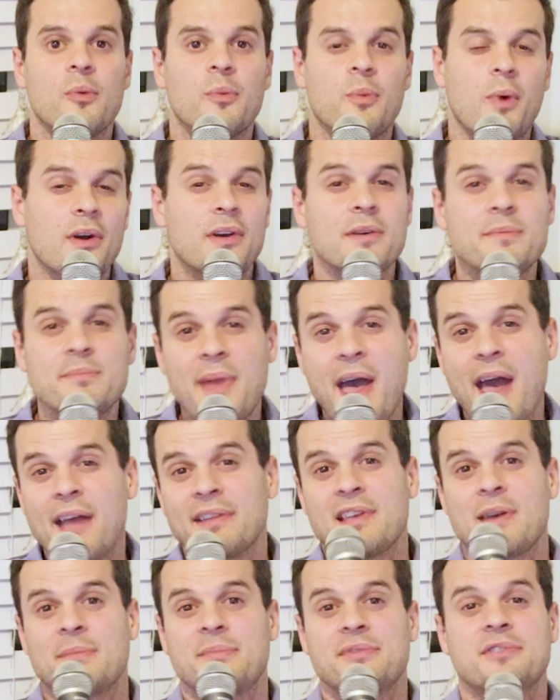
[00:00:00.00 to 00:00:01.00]
Welcome back
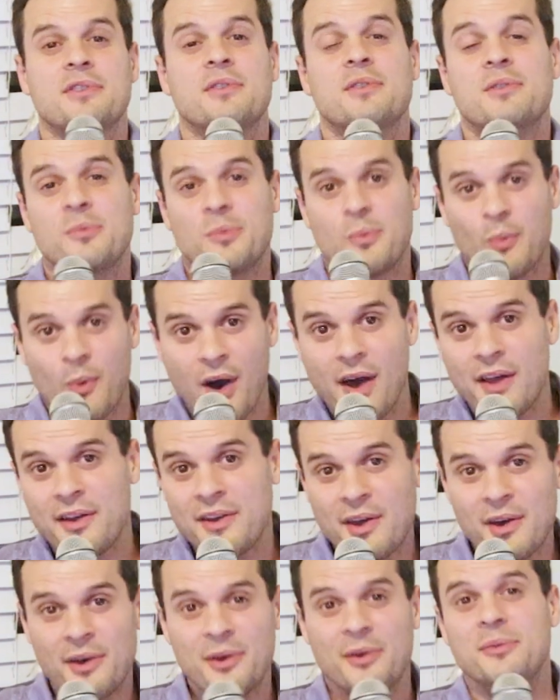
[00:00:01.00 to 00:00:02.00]
to episode
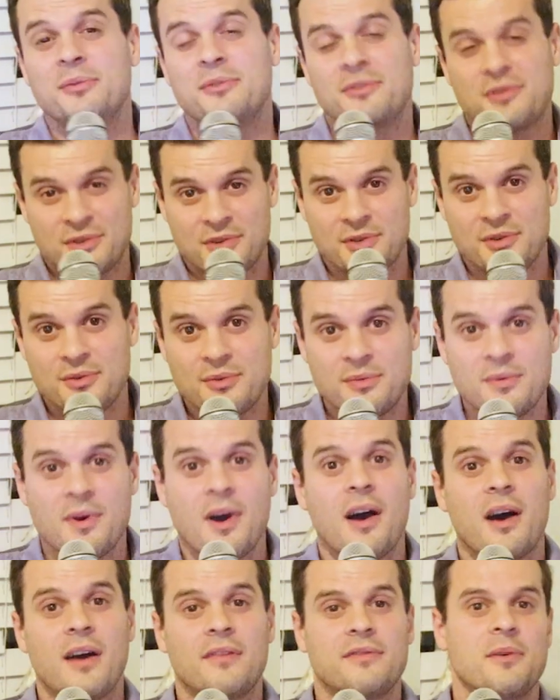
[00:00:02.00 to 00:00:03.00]
102
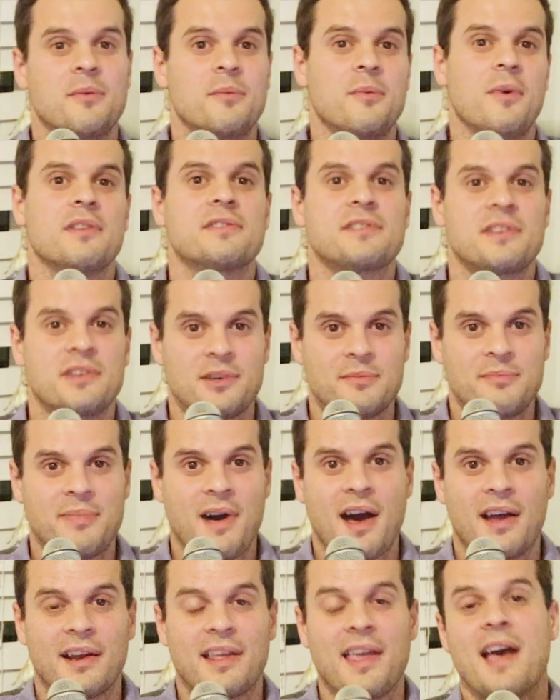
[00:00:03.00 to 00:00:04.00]
of the What's the Dill
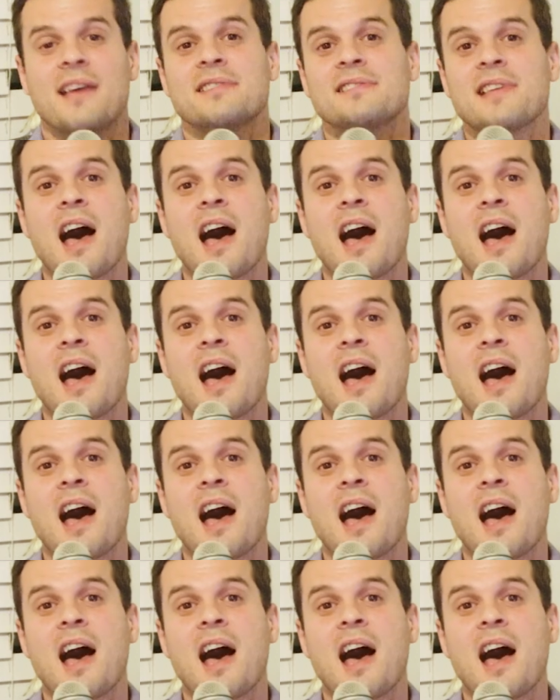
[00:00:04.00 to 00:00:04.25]
podcast.